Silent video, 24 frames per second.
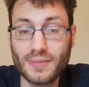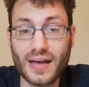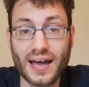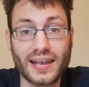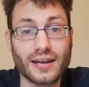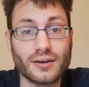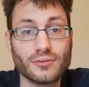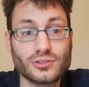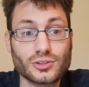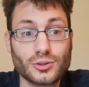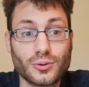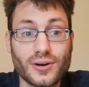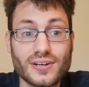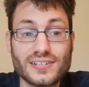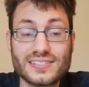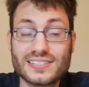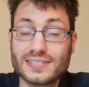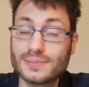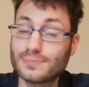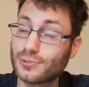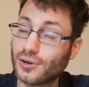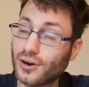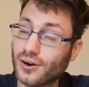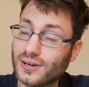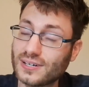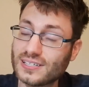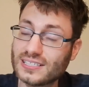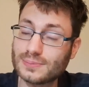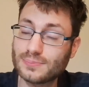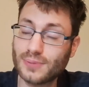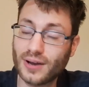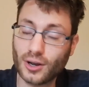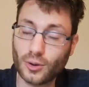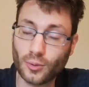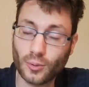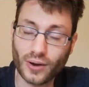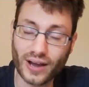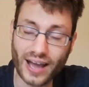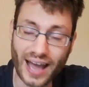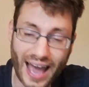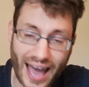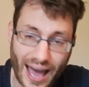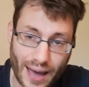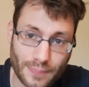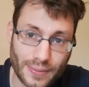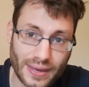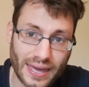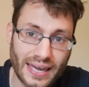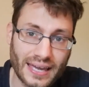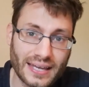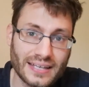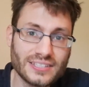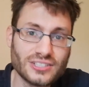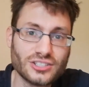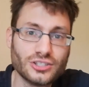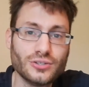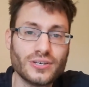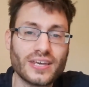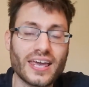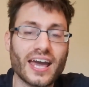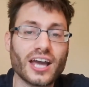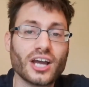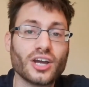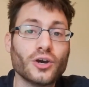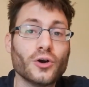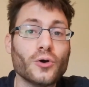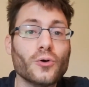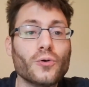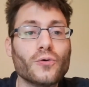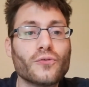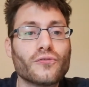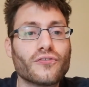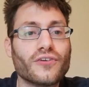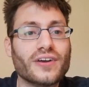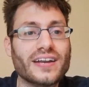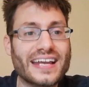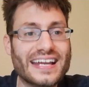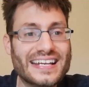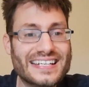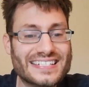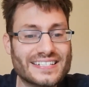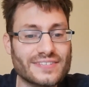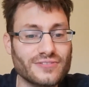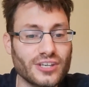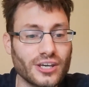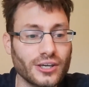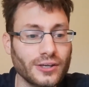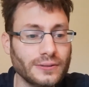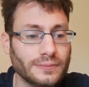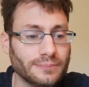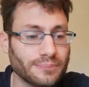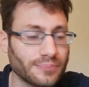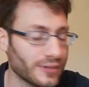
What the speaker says: and I was quite surprised but quite happy to get a call for an interview.